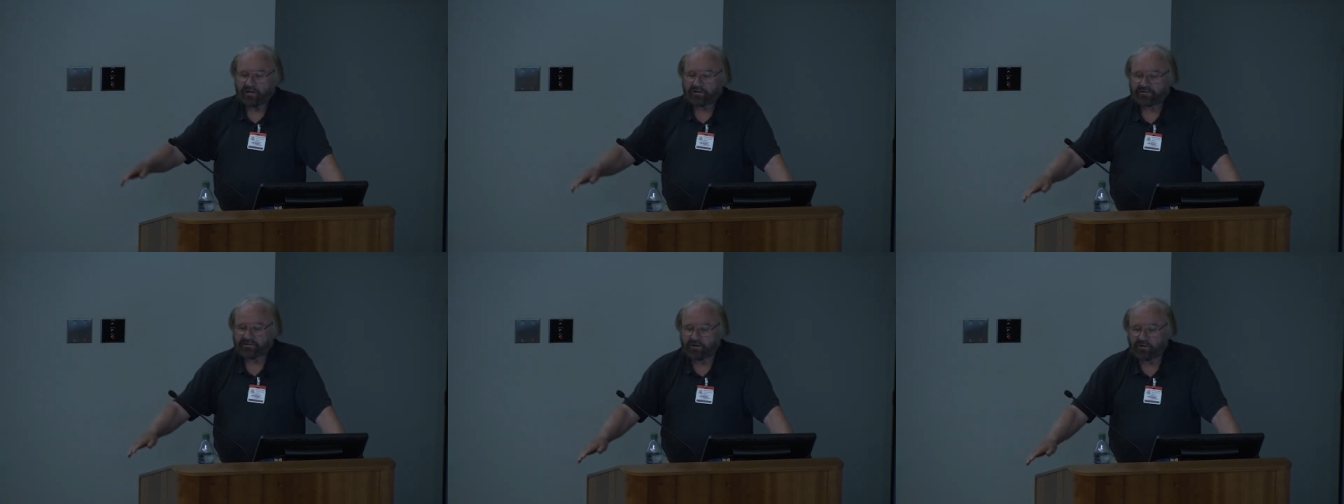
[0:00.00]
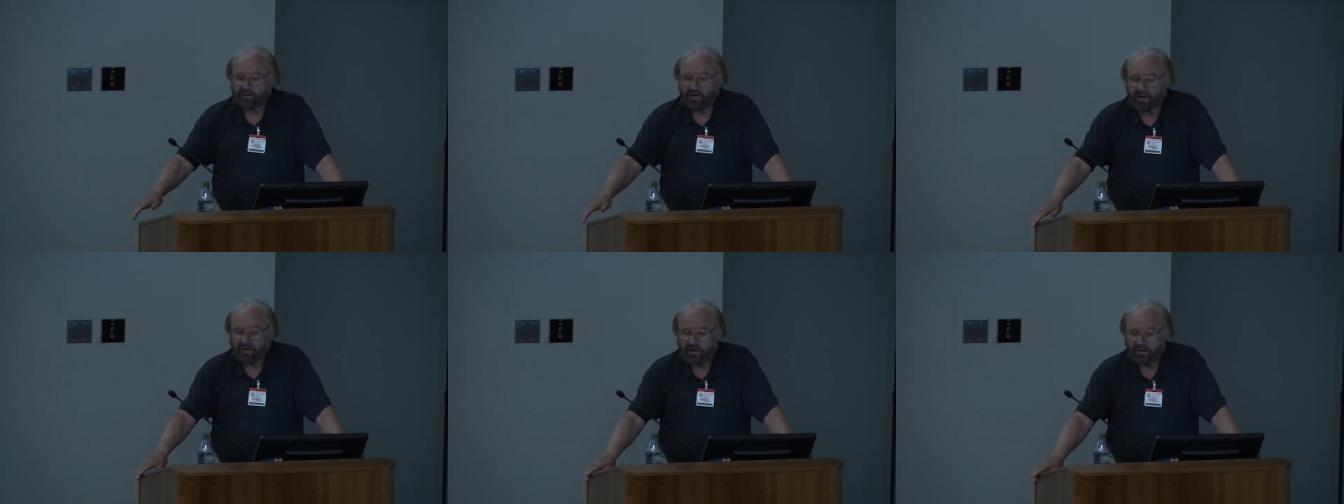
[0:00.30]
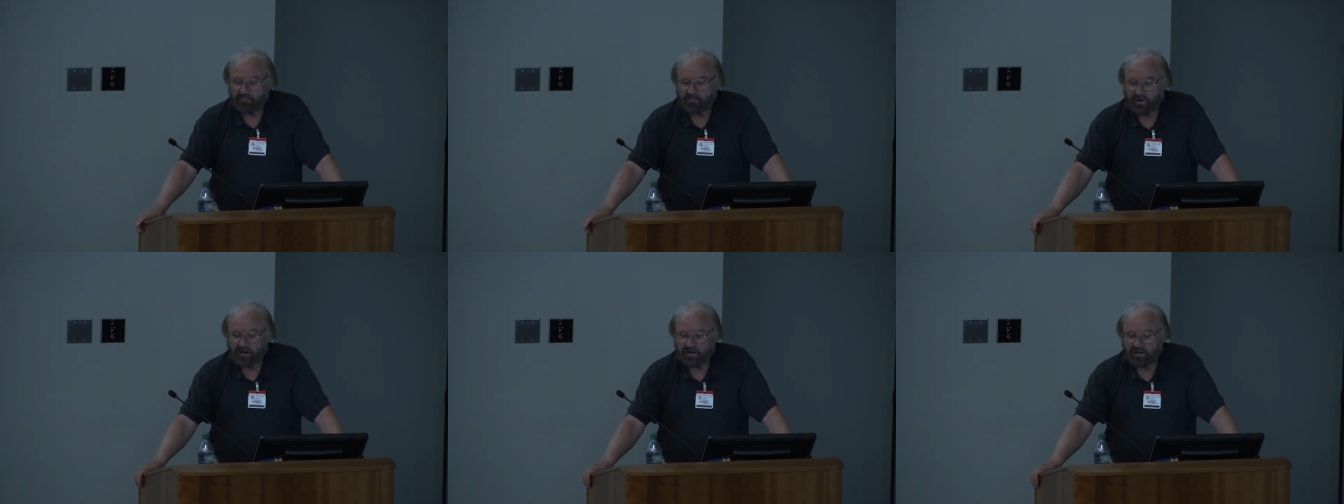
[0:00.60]
So
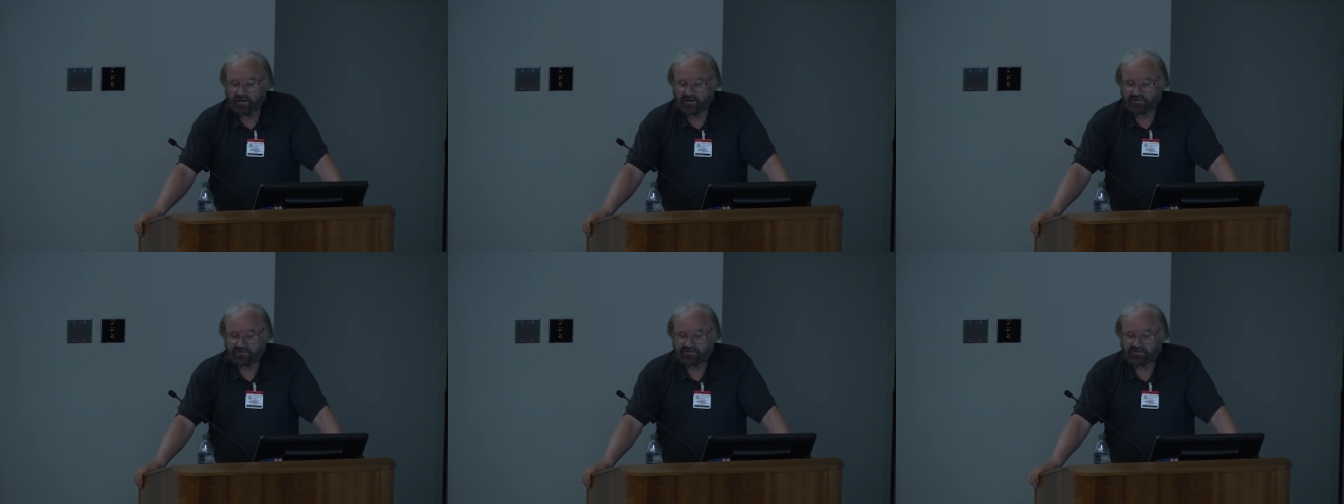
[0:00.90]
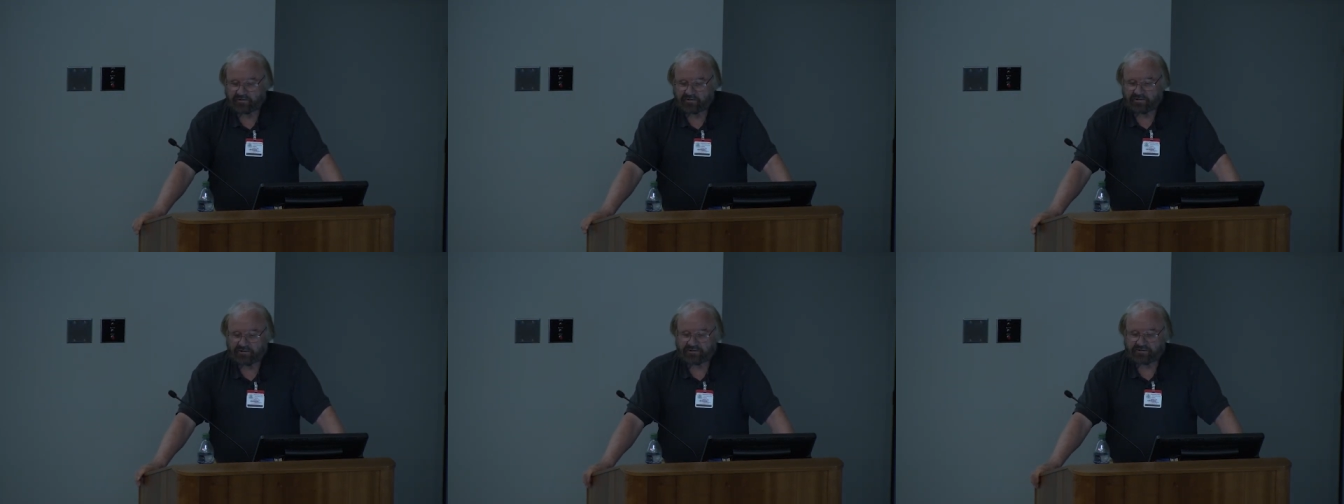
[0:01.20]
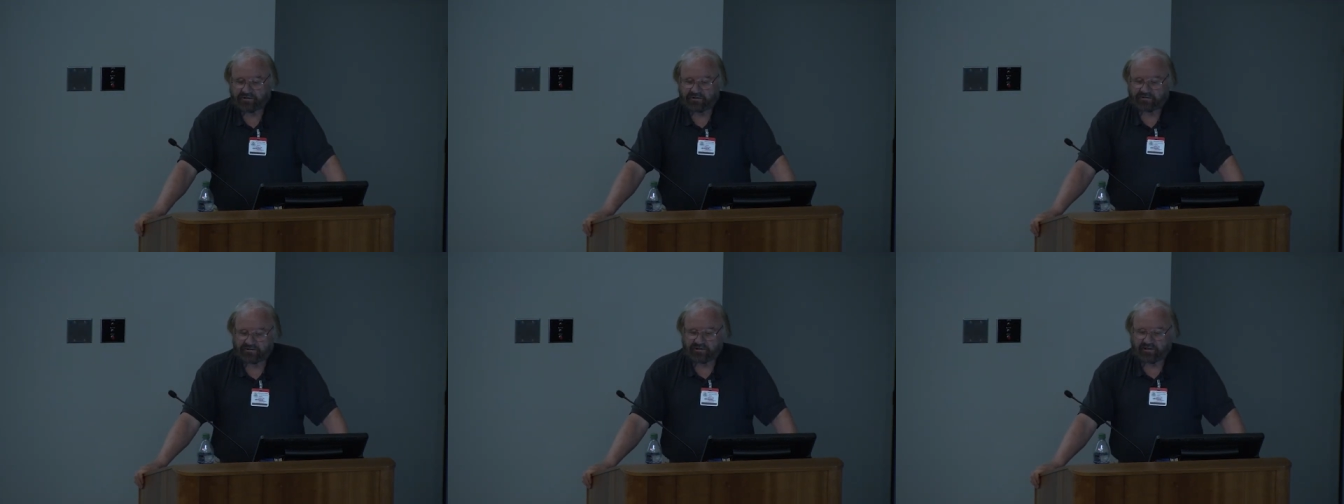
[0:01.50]
my answer
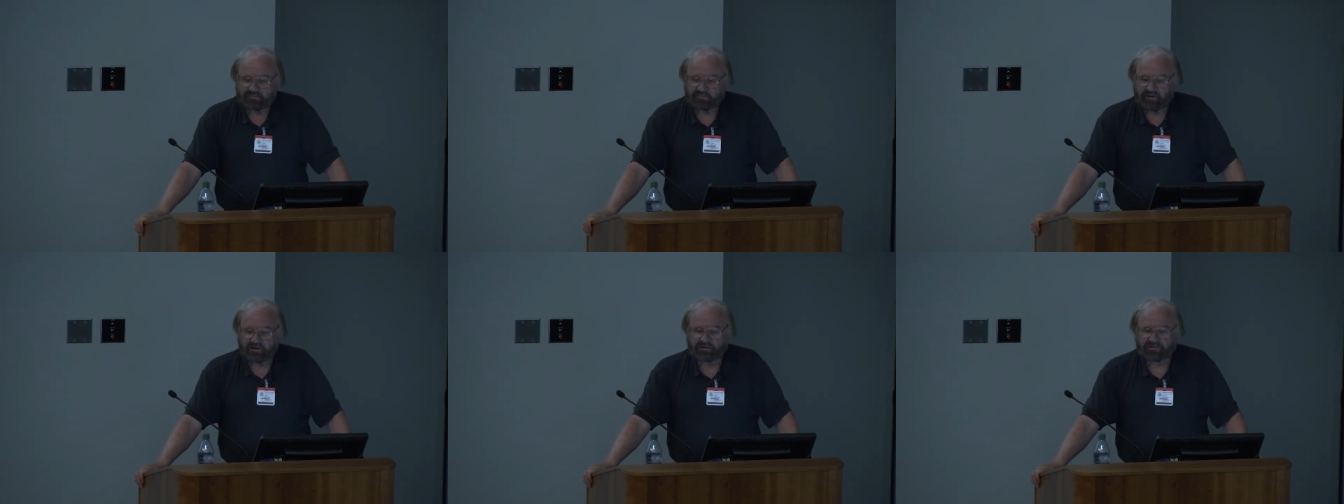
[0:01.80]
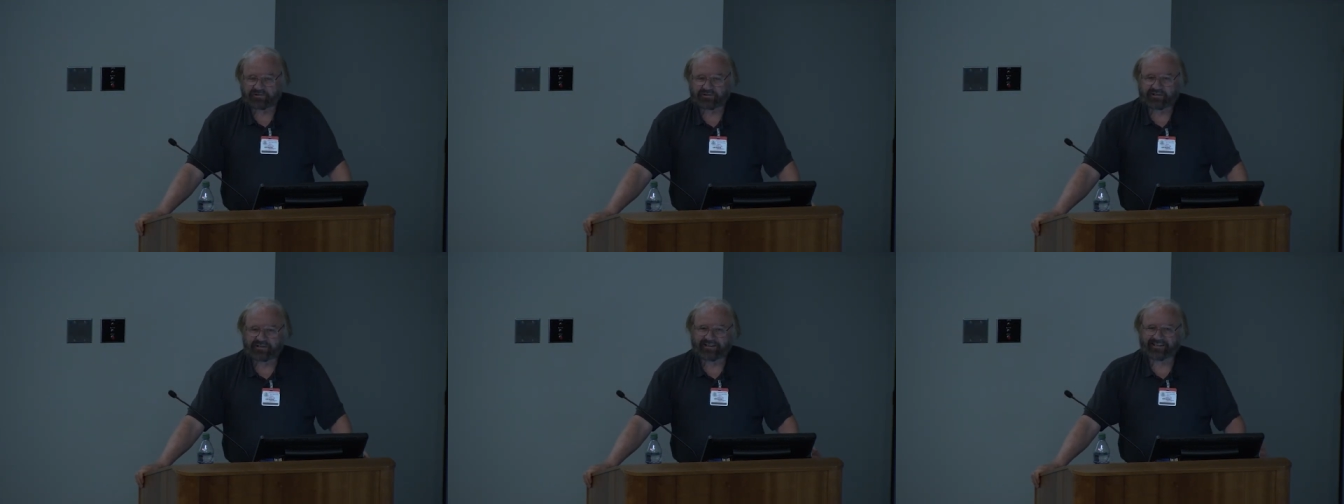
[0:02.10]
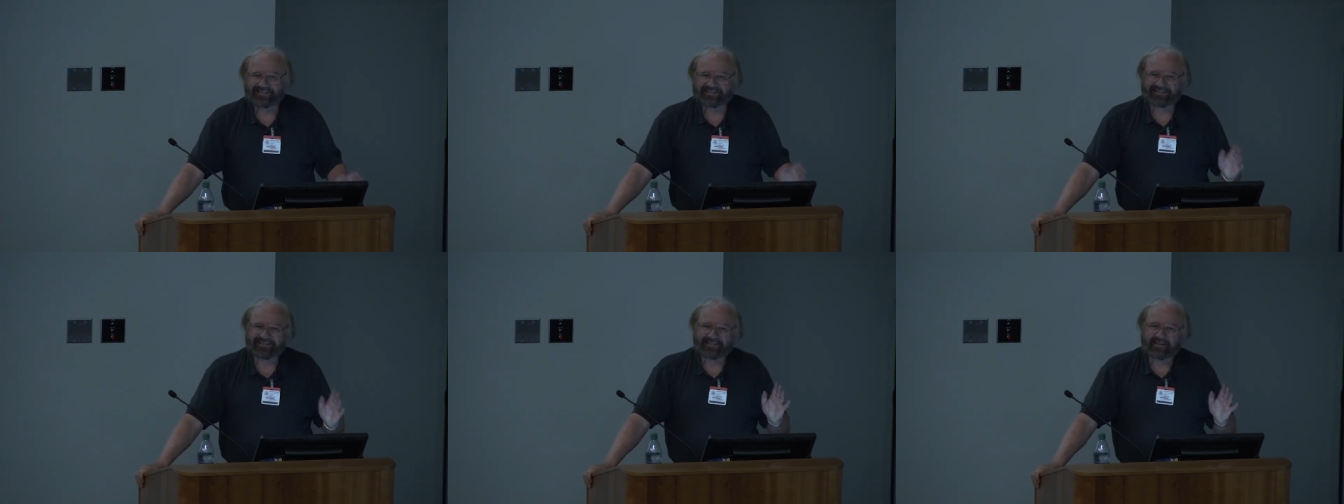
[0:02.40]
is that
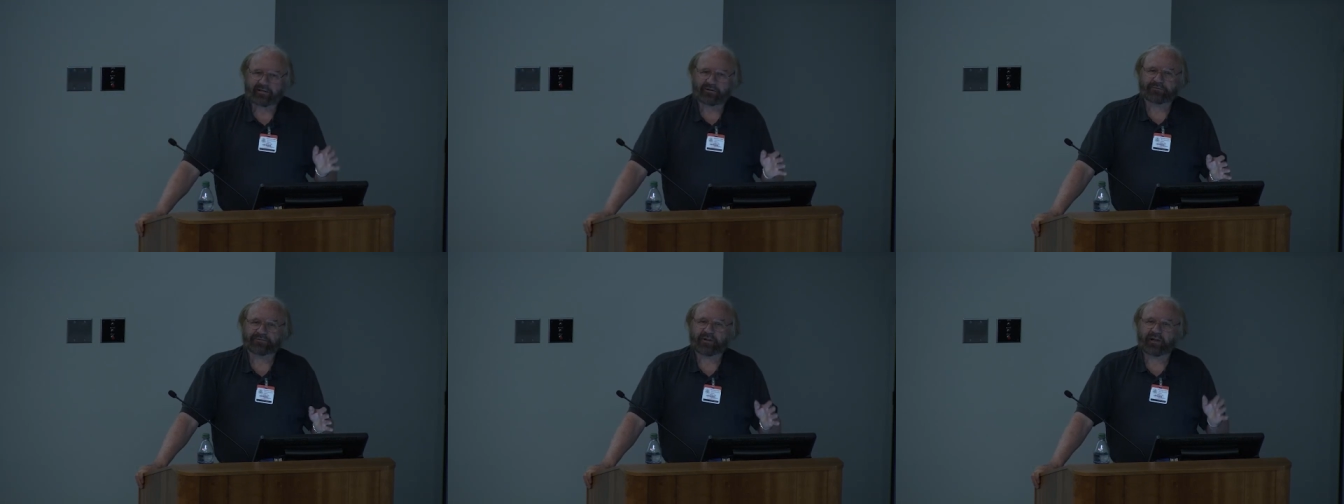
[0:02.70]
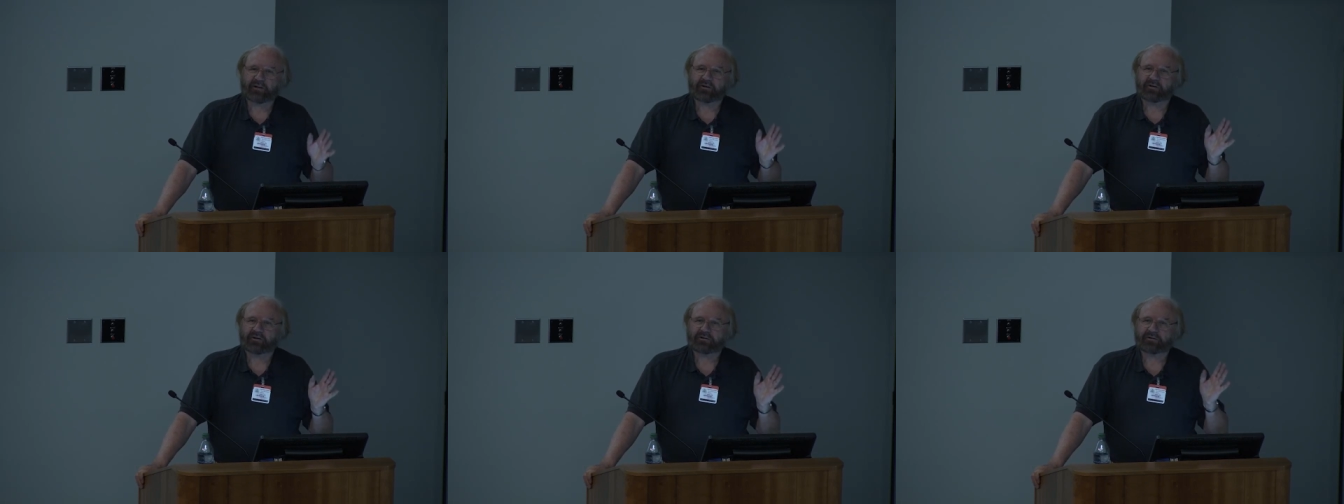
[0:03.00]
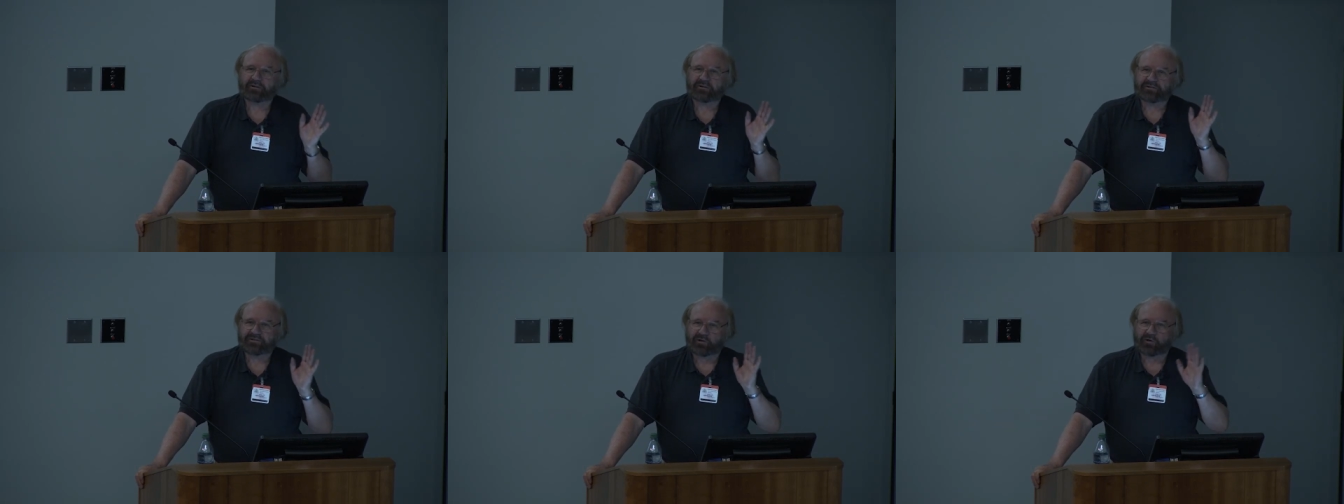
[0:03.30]
TBLT itself cannot
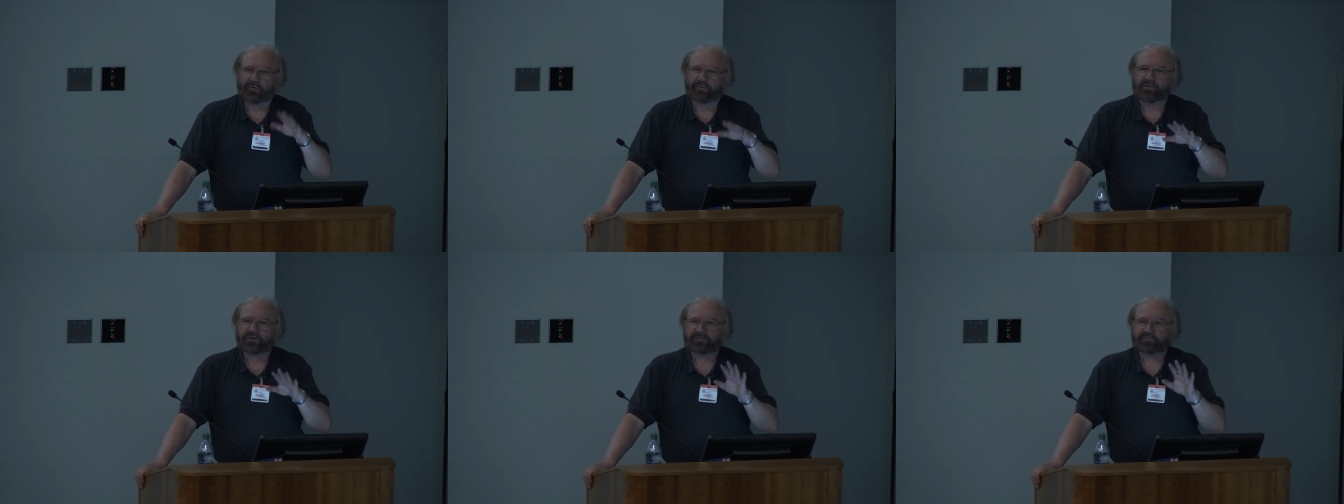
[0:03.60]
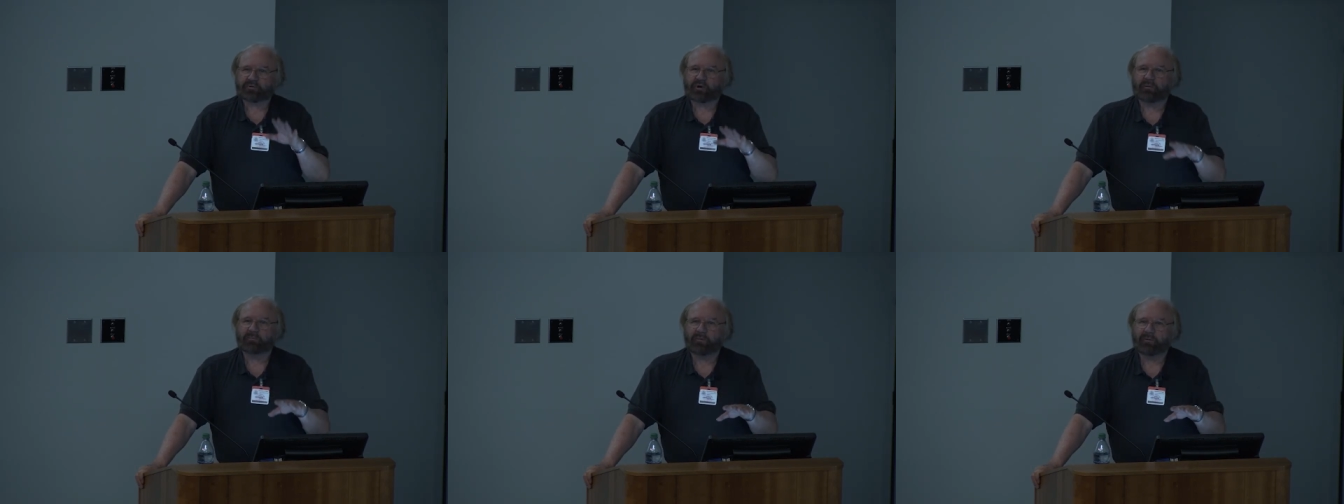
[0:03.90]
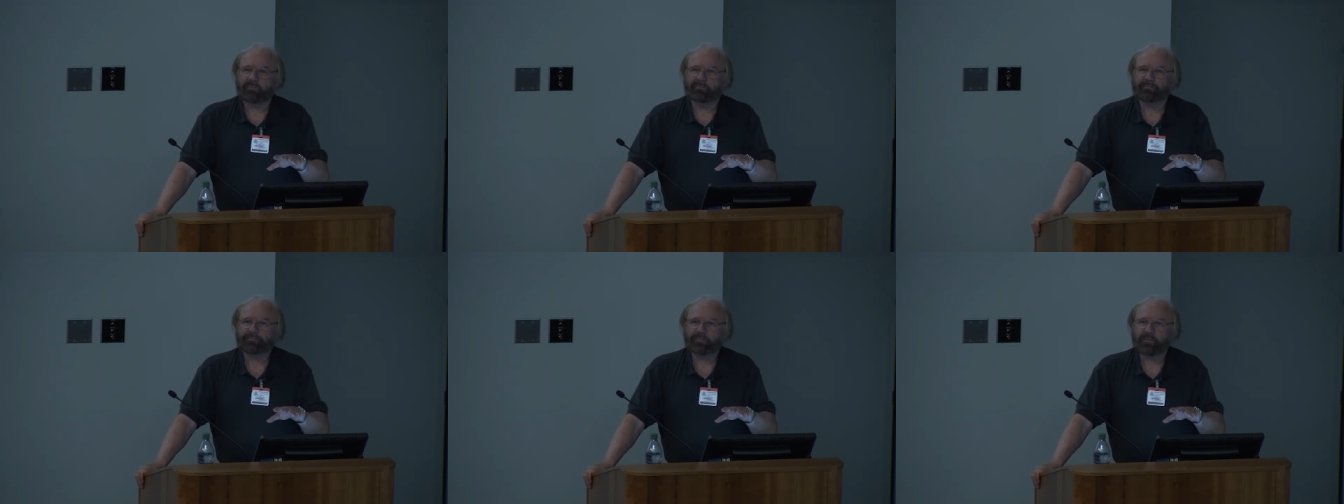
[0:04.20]
solve this
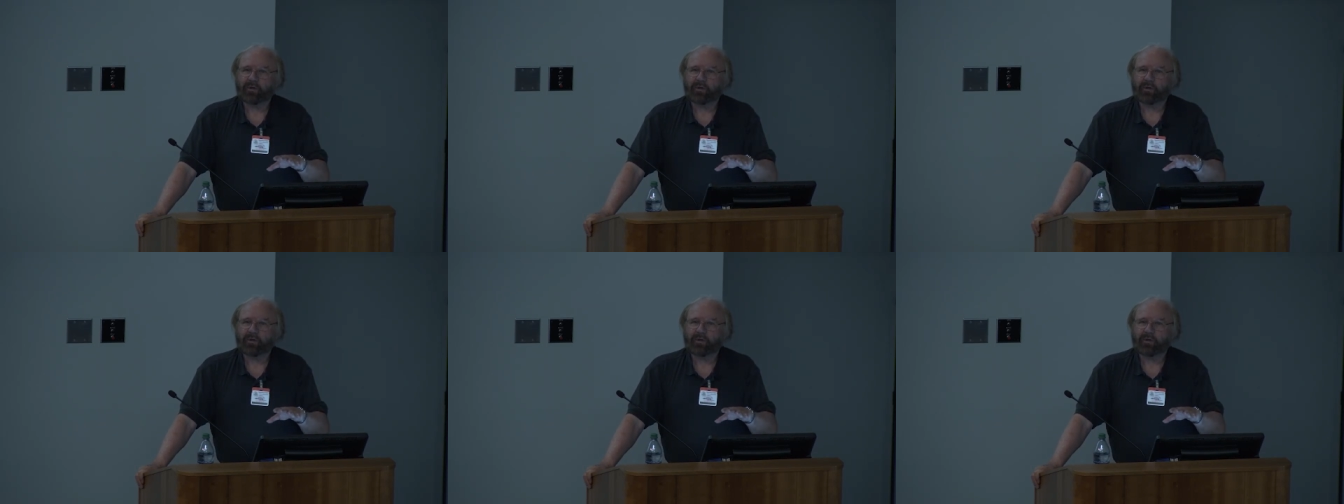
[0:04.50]
problem.